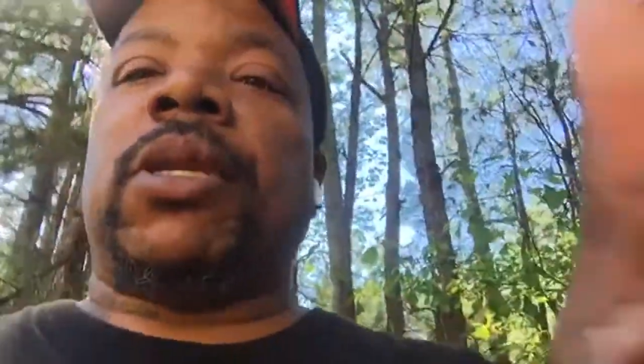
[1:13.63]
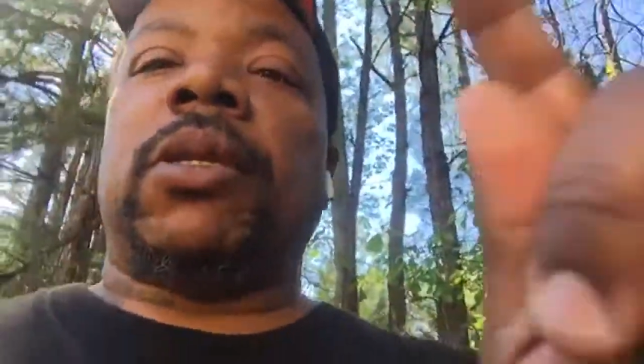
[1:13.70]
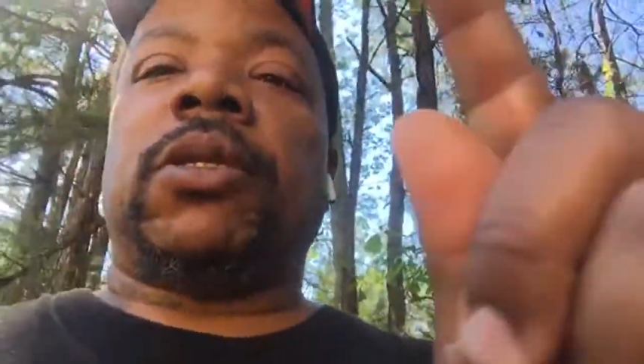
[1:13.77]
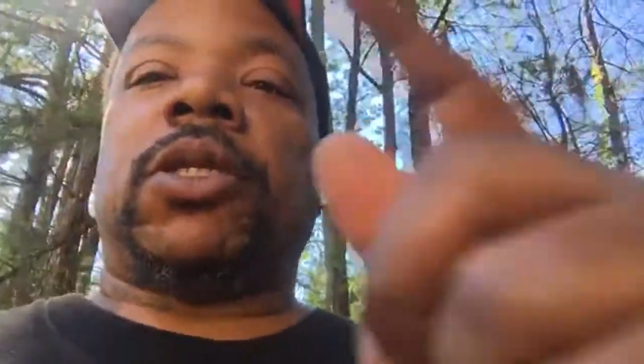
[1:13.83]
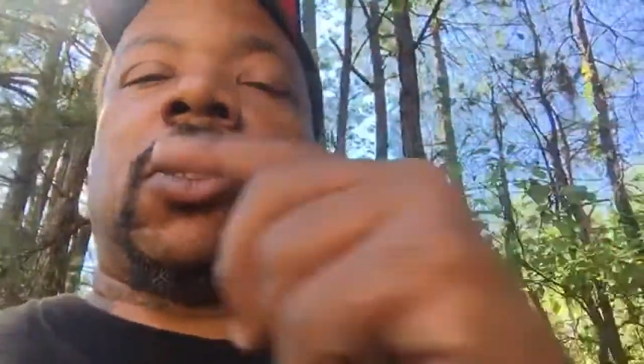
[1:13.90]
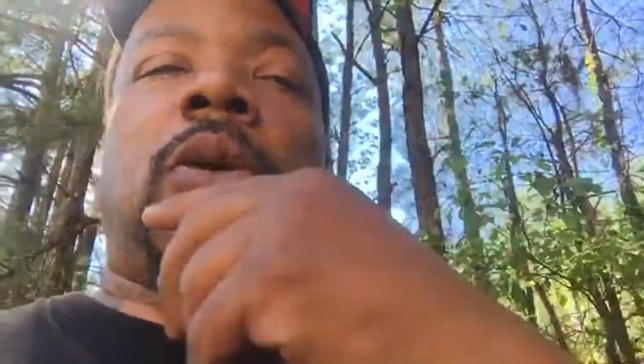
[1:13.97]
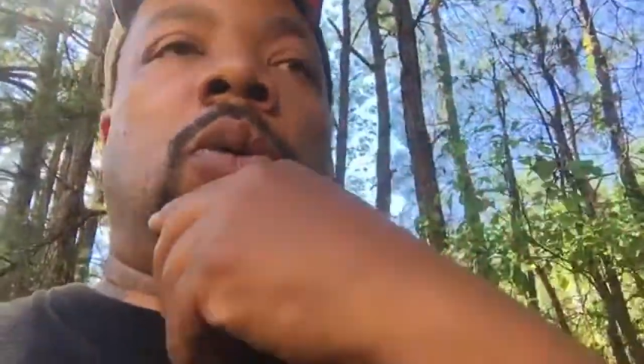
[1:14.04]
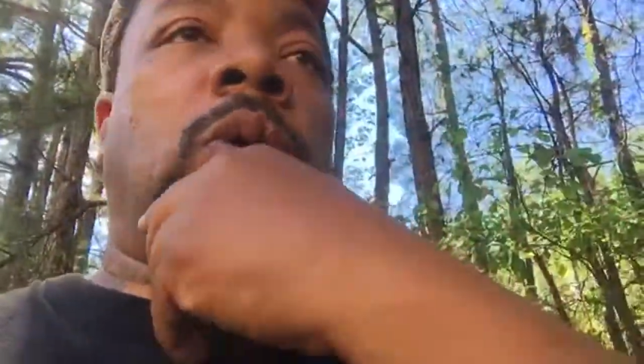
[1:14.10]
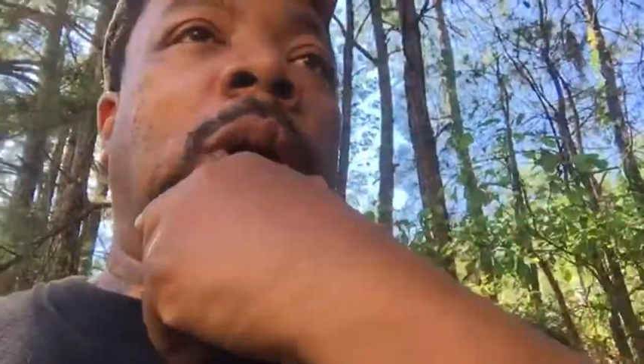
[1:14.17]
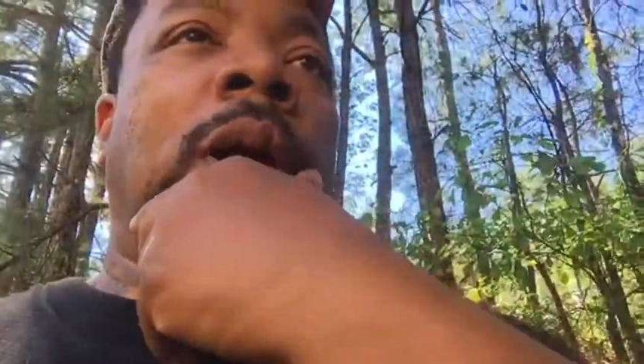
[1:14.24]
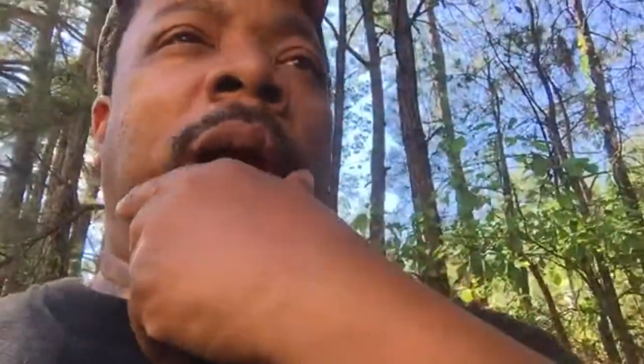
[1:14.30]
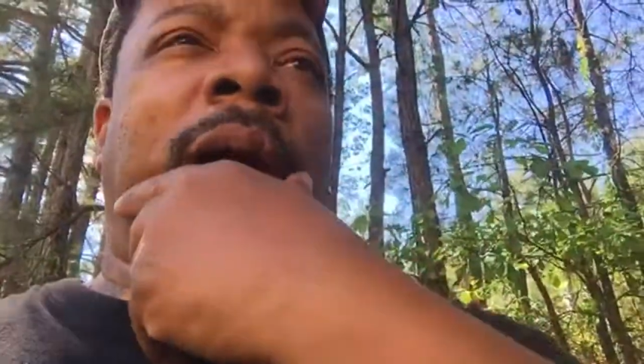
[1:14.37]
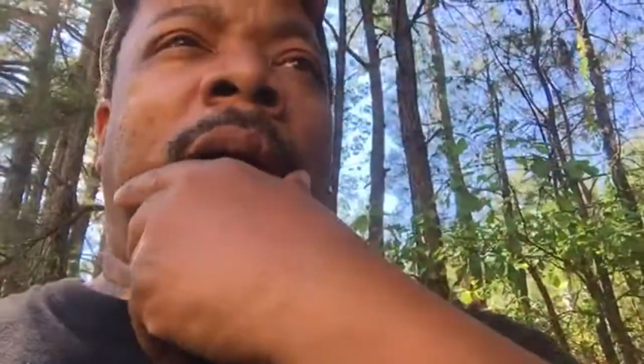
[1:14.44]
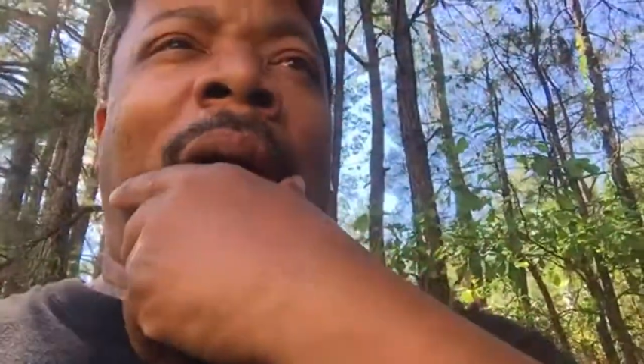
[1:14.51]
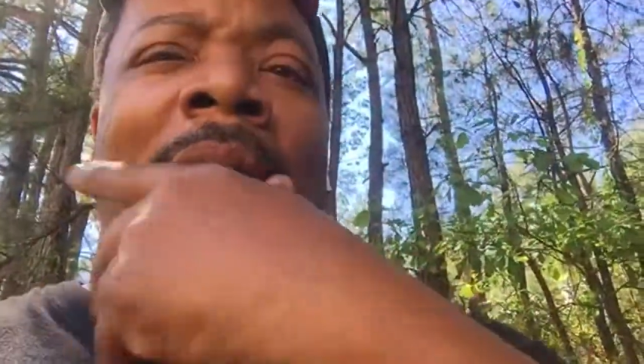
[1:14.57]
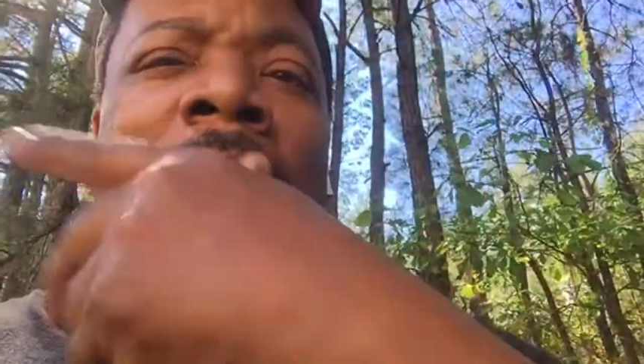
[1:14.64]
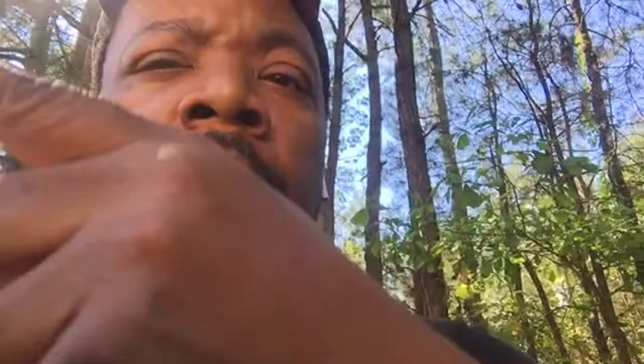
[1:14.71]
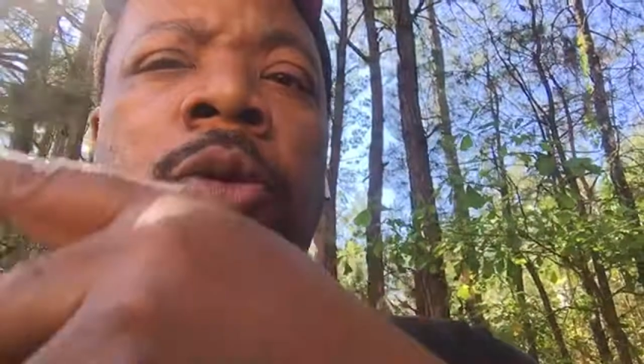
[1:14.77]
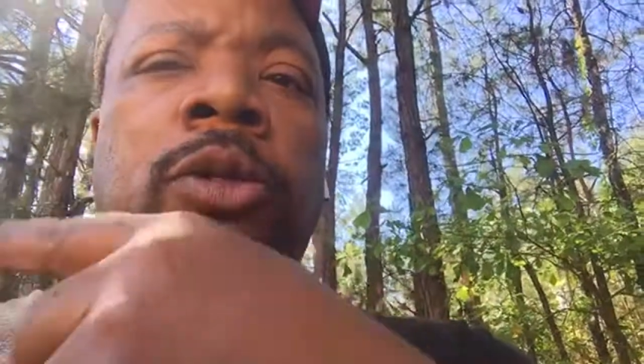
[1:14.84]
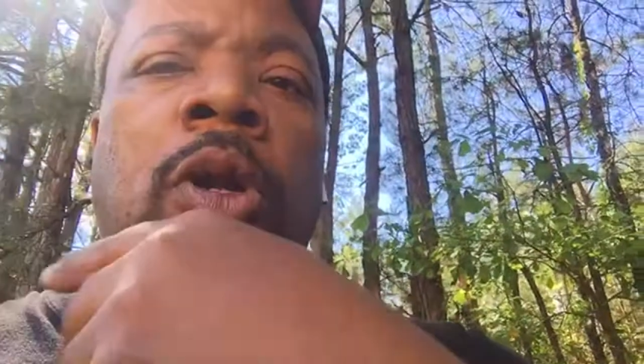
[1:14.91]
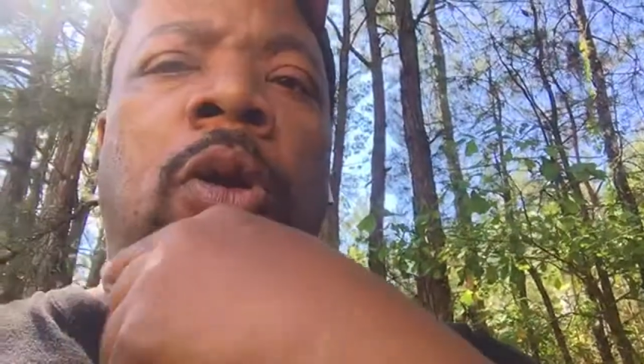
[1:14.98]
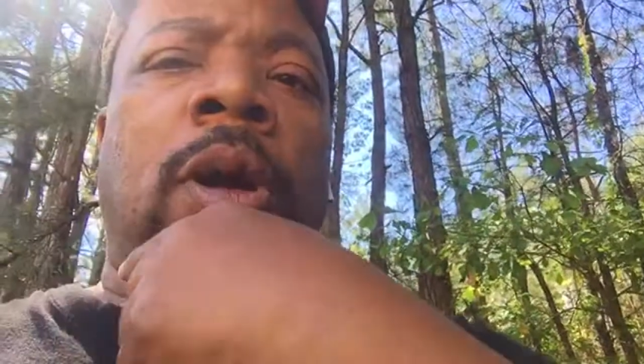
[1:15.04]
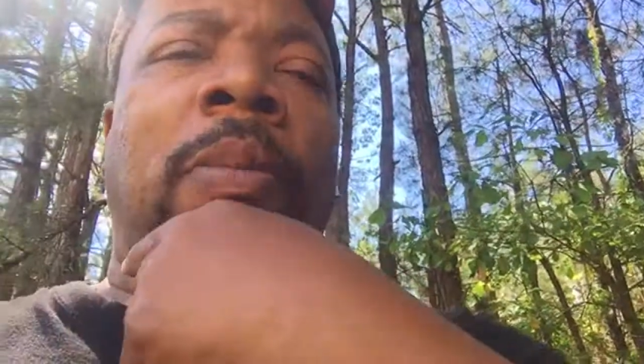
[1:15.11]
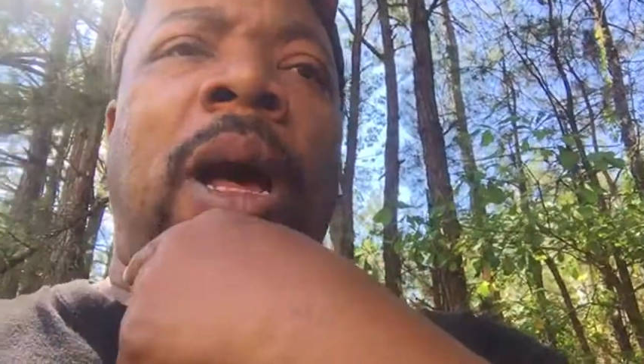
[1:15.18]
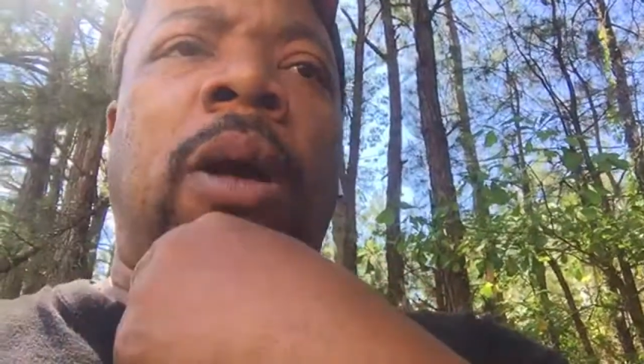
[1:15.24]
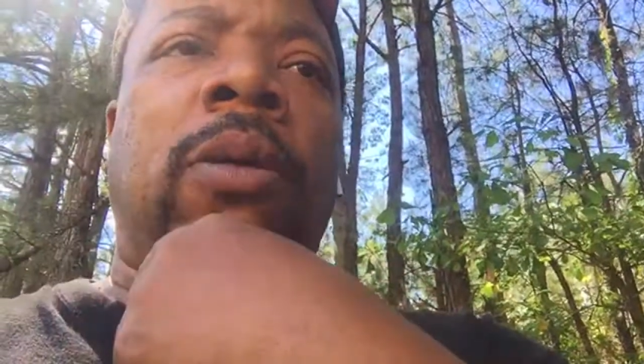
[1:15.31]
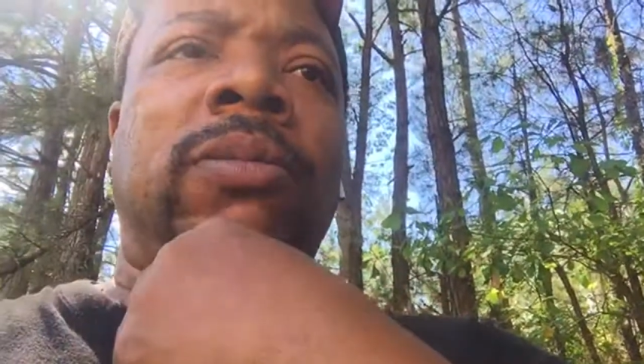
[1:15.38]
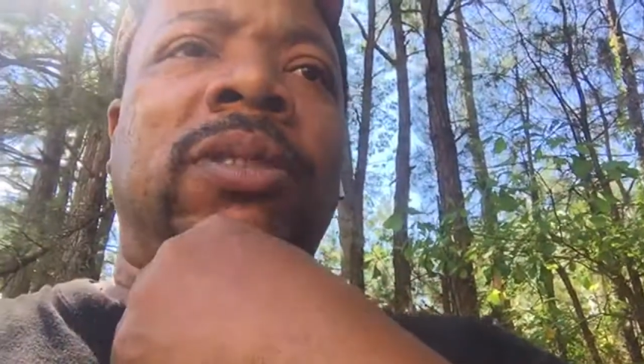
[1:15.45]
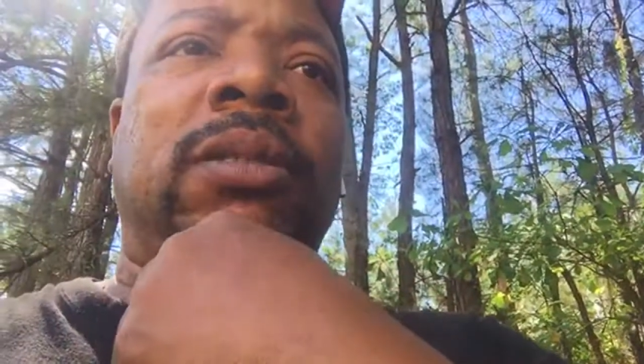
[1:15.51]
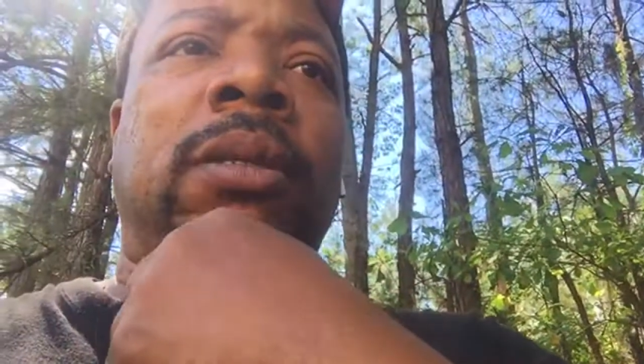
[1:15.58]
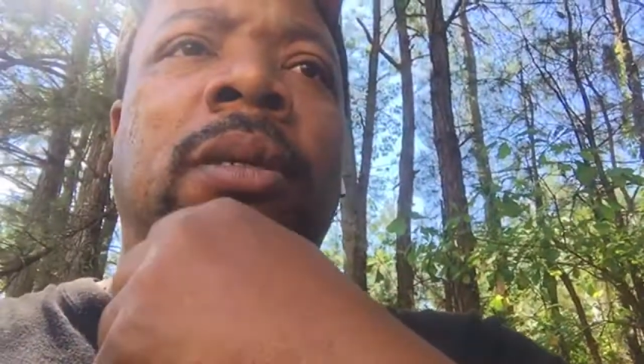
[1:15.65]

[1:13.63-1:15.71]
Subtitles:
So I don't know about